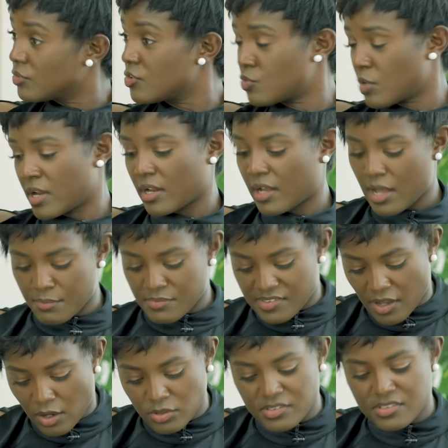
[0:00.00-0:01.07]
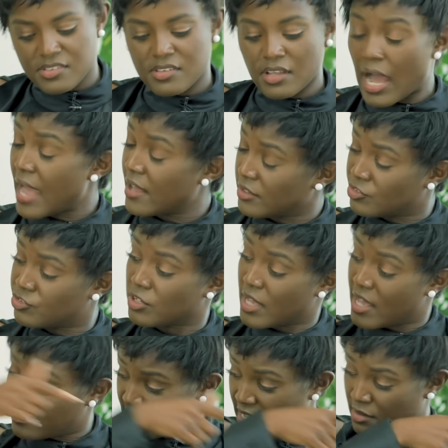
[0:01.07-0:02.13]
This one comes out,
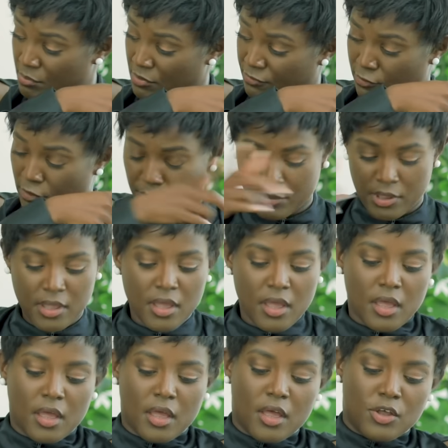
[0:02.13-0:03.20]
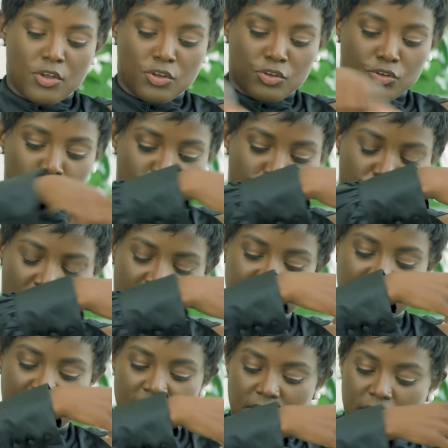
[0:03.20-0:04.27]
she entered before me. So she
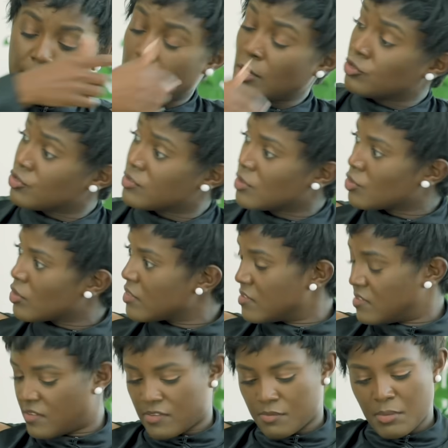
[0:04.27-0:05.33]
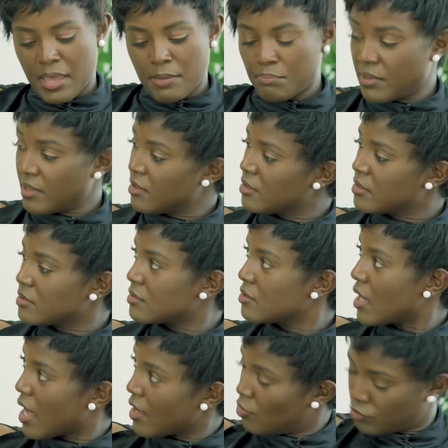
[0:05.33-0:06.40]
entered, came out, she said, oh, this is my bill.
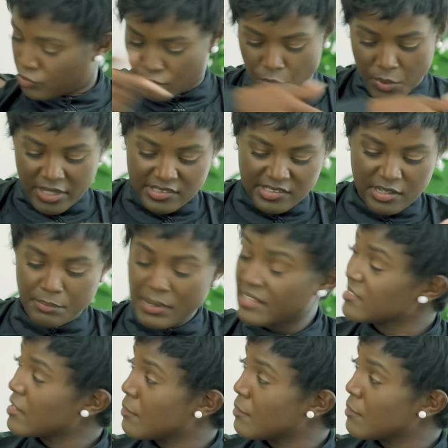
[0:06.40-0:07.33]
I also went in. By